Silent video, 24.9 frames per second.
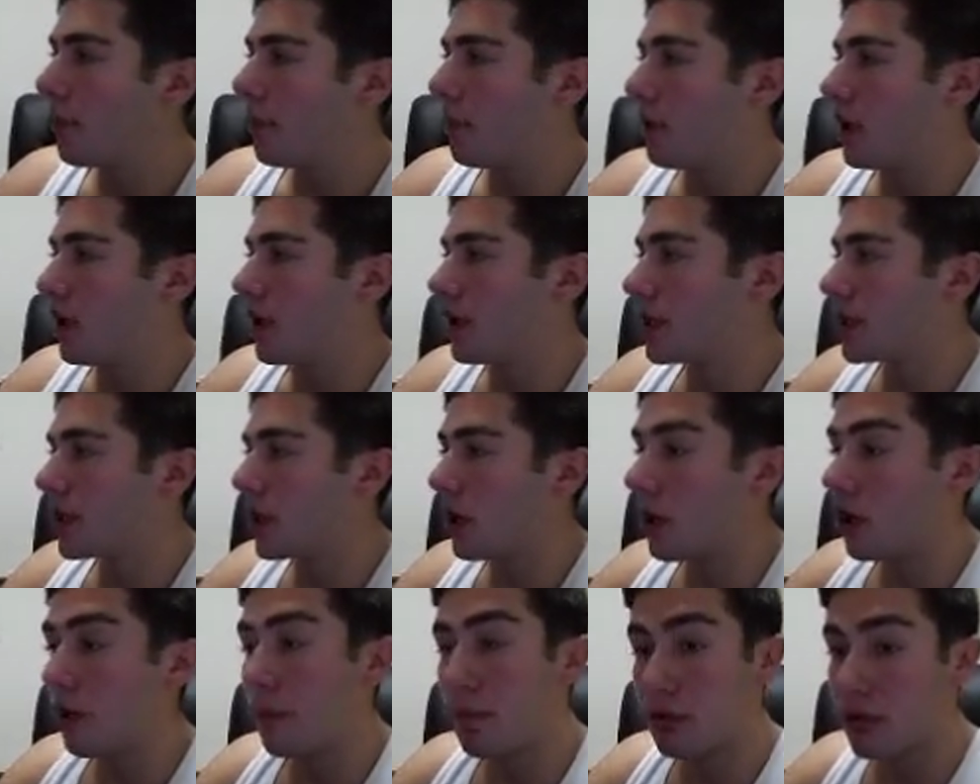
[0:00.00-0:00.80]
but you
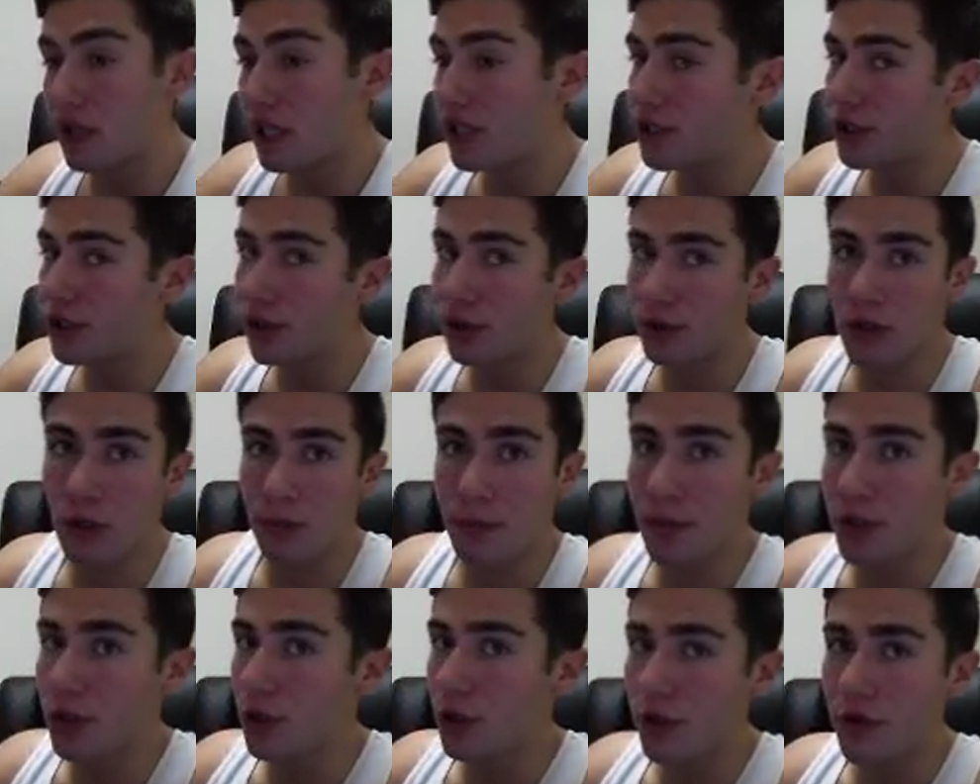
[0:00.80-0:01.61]
know the Prestos are
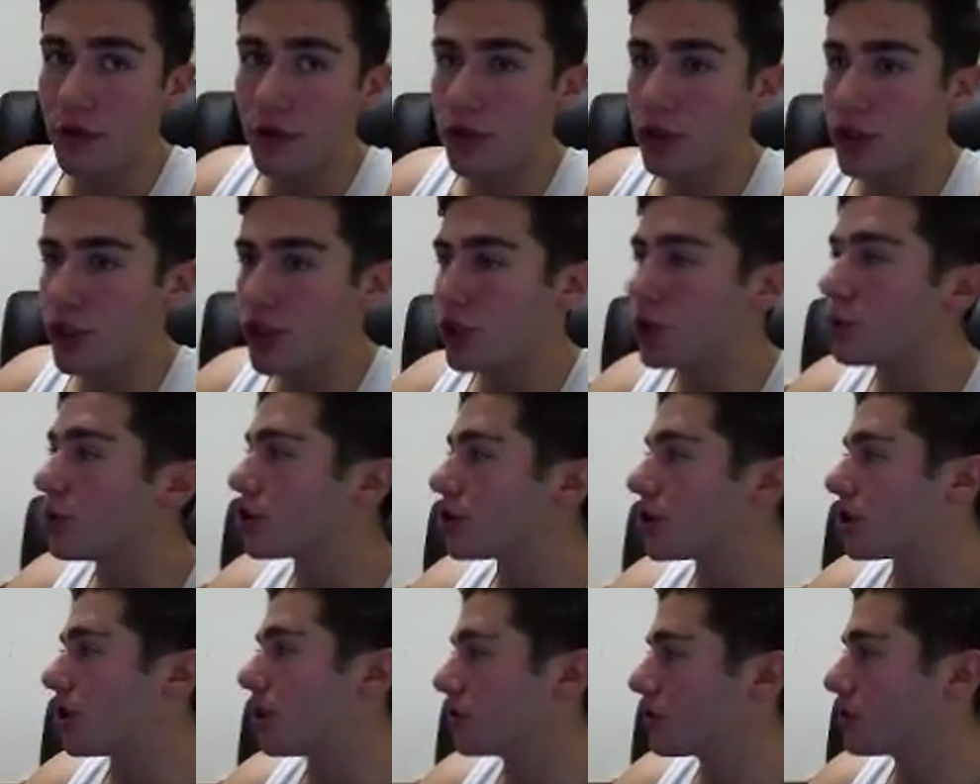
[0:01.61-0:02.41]
beautiful shoes,
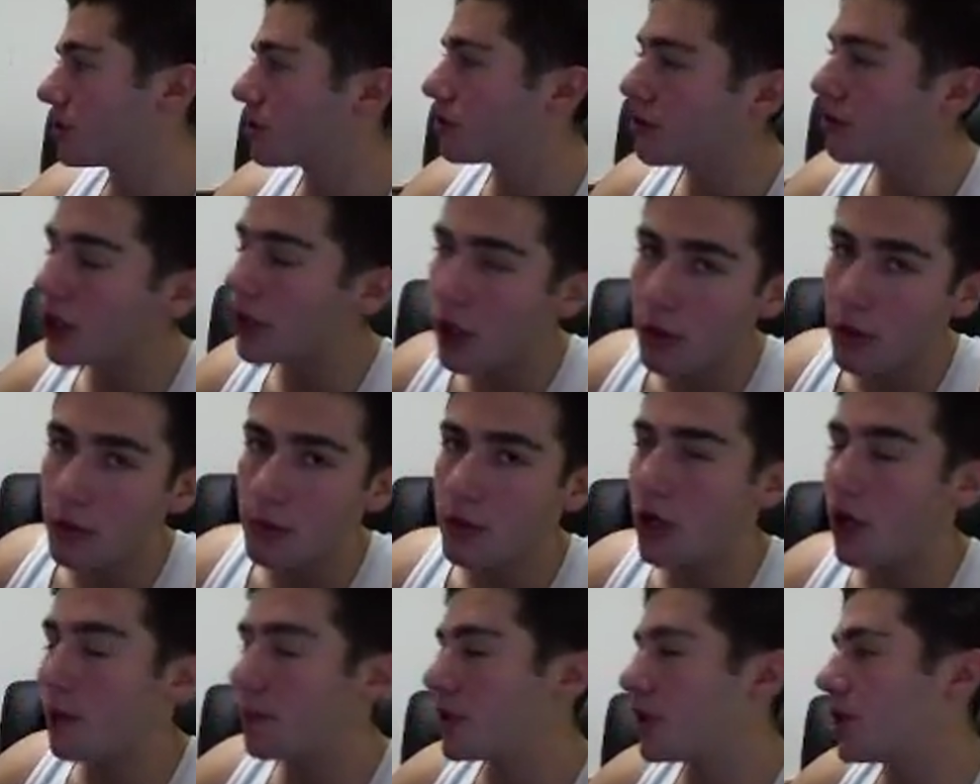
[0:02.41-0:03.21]
so it's
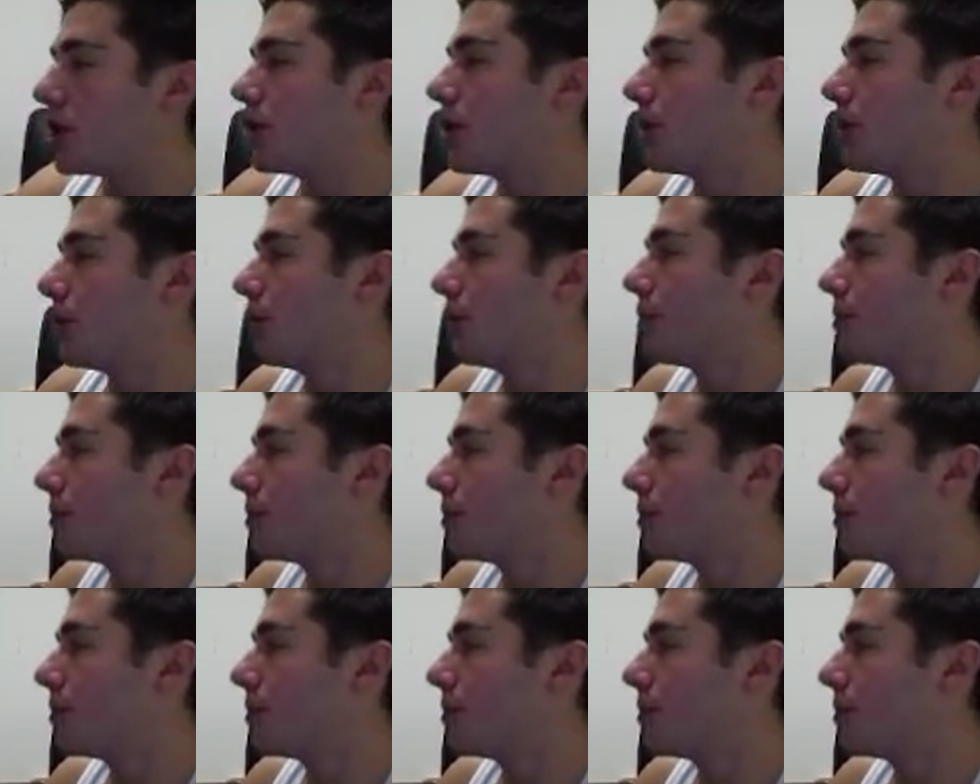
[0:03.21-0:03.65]
up to you.